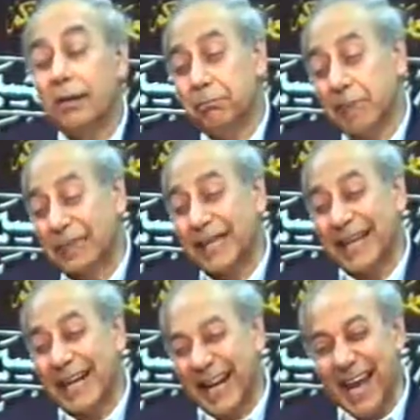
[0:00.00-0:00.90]
But the
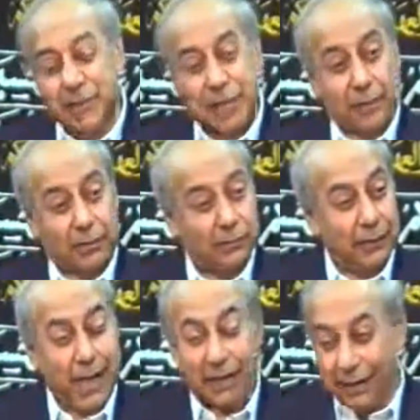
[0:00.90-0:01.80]
classic
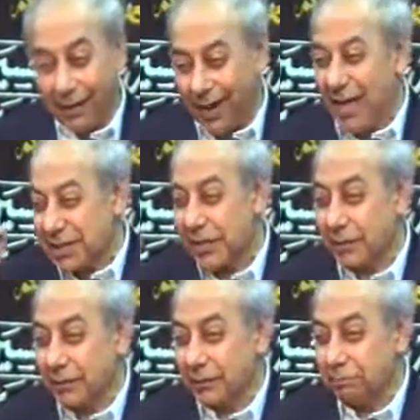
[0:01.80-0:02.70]
and
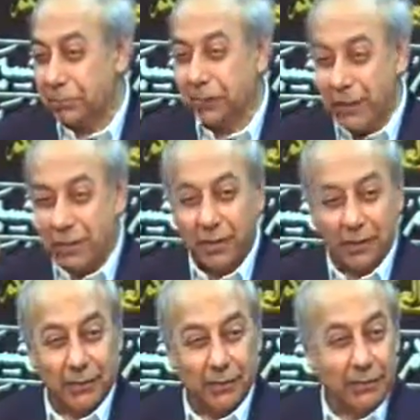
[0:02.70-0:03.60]
classical
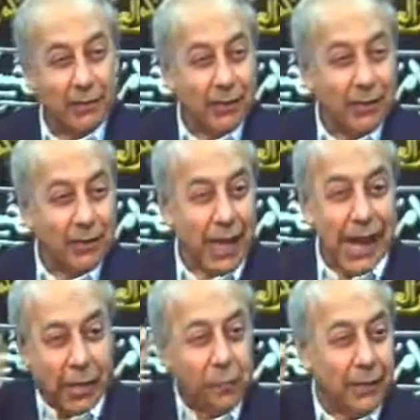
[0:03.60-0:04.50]
political
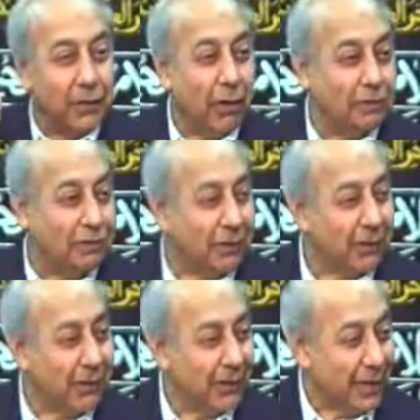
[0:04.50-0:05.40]
acumen of
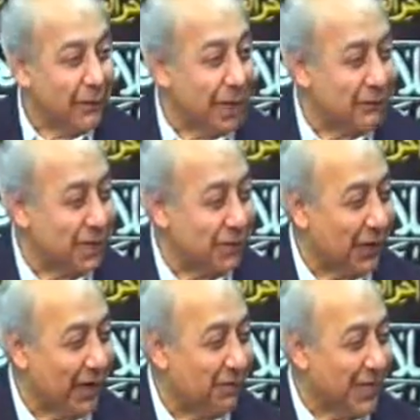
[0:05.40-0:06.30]
uh, Imam Zain
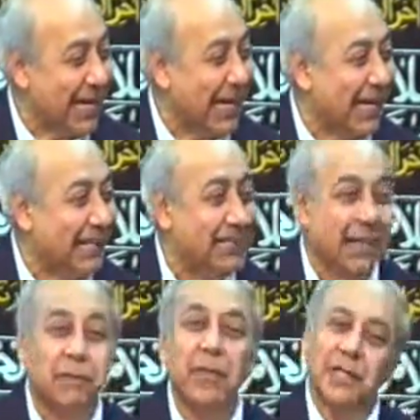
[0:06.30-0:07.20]
al-Abidin alayhi
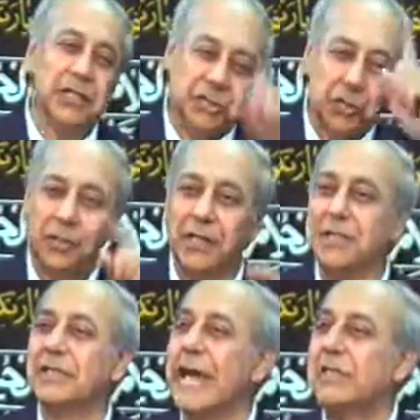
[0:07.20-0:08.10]
salam is shown in
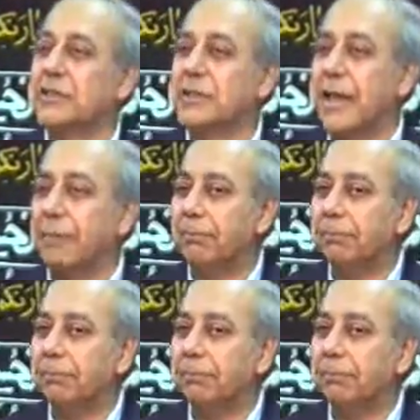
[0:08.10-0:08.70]
his next step.